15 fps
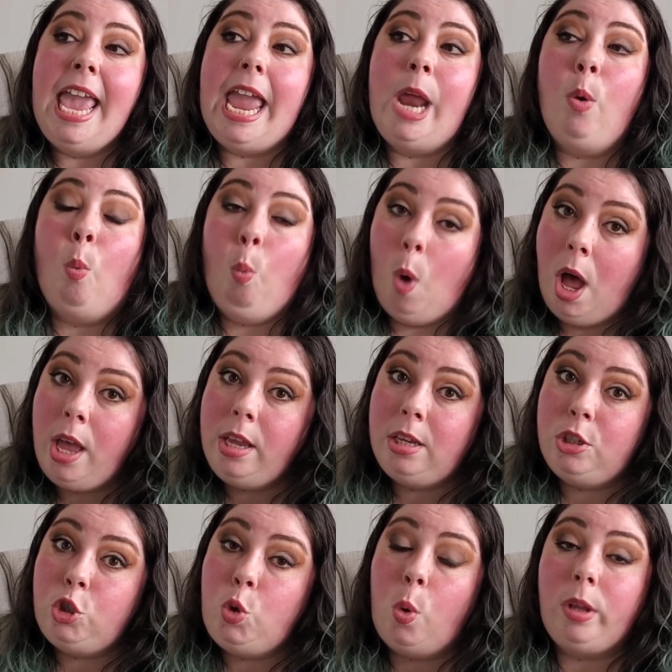It
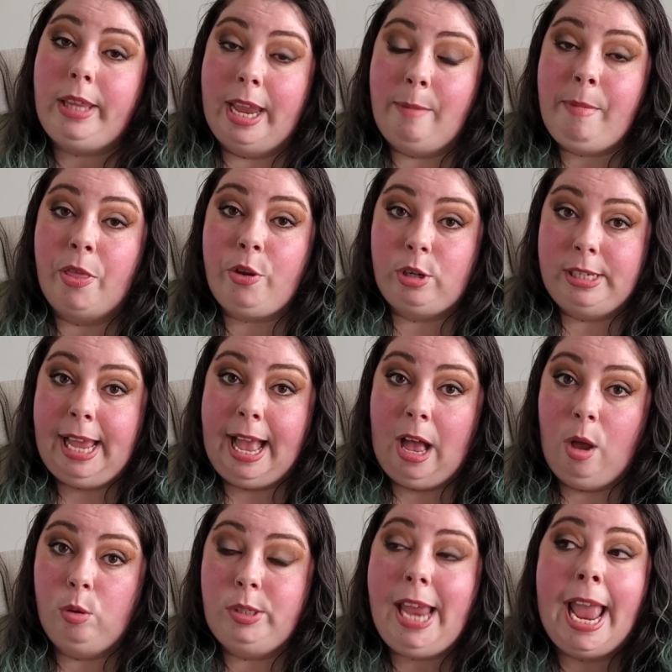was your late mother's
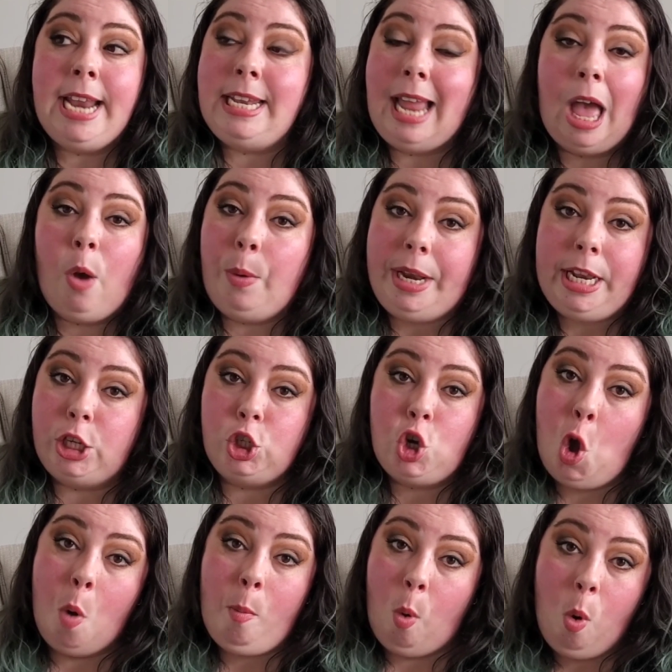house, and now it is
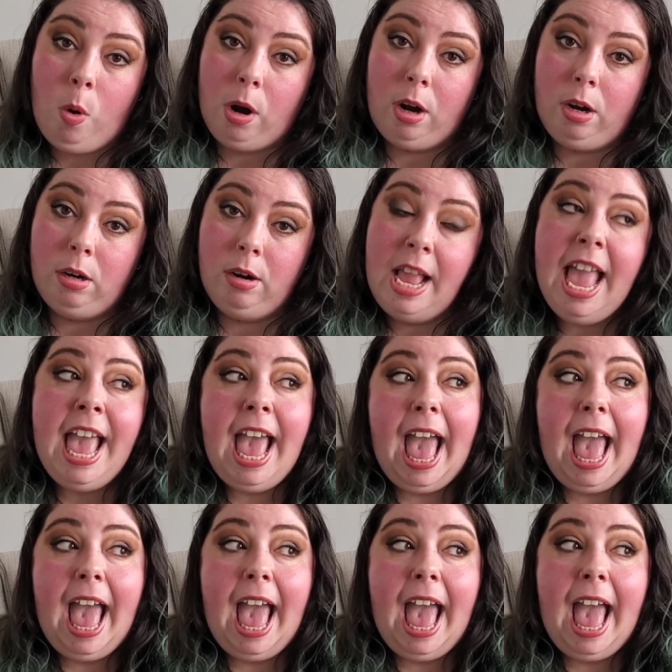no more.